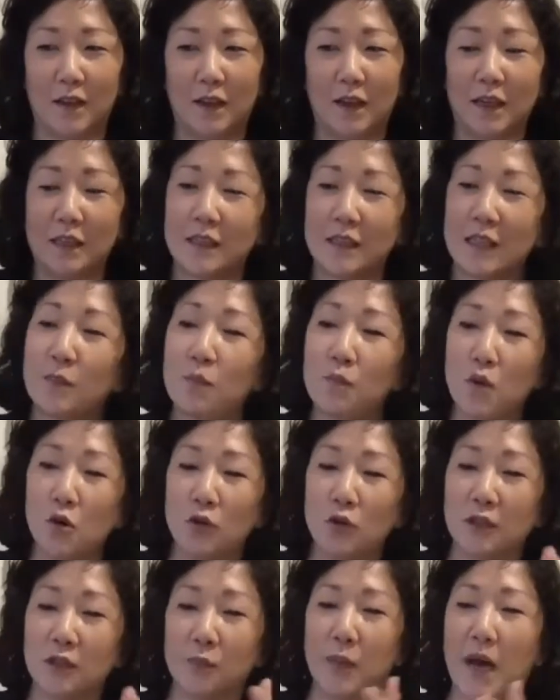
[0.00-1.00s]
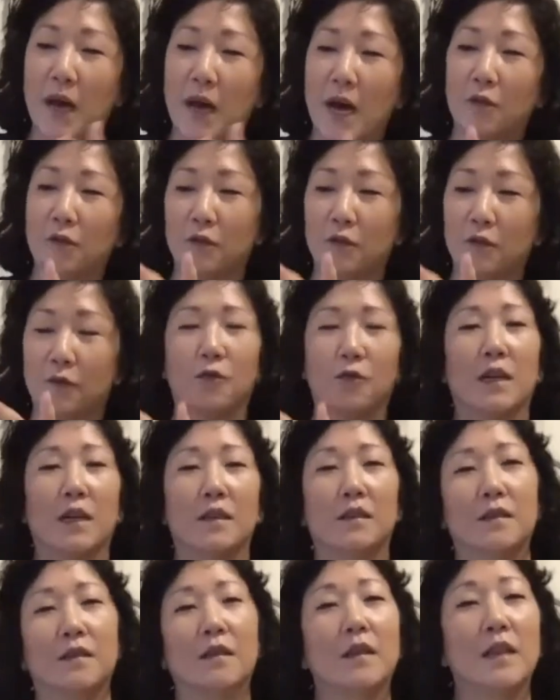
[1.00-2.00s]
It's like most powerful as
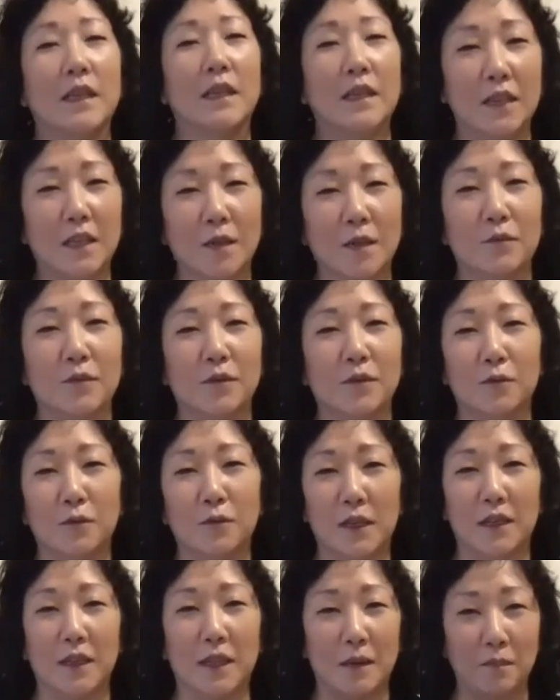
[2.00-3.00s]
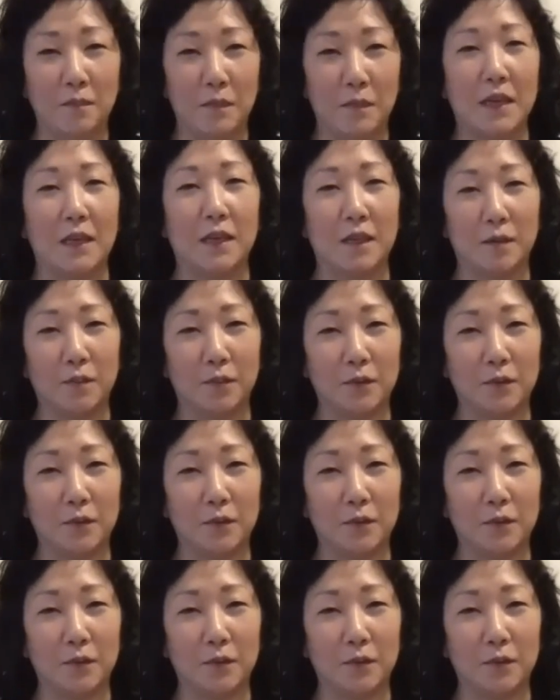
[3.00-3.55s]
is leading up to when they meet up.